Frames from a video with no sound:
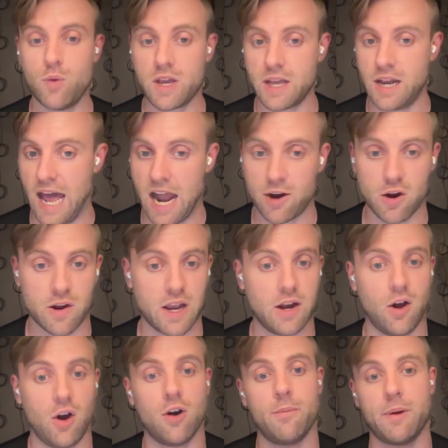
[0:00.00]
we can
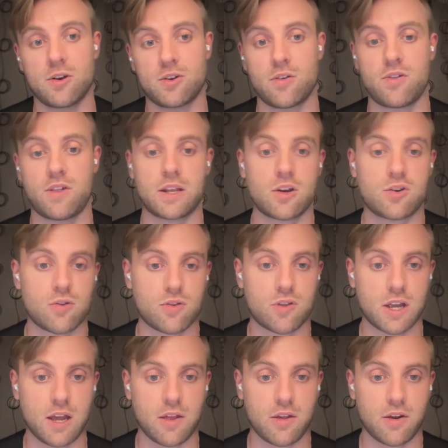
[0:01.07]
aggregate a whole bunch of signatures
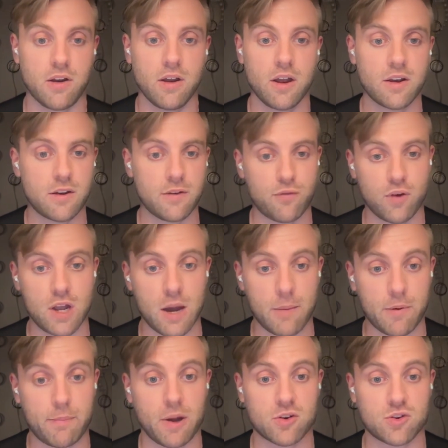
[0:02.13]
together to free
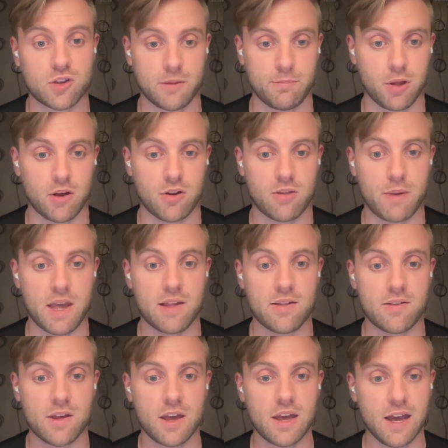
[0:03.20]
up a bunch of the block
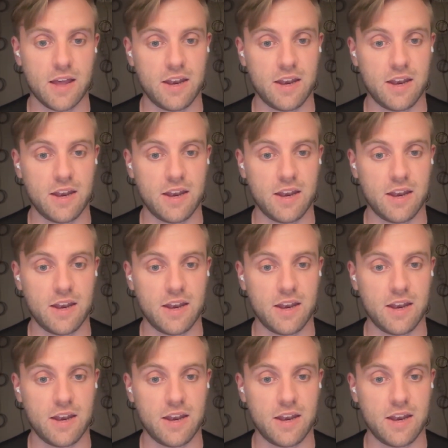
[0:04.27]
space.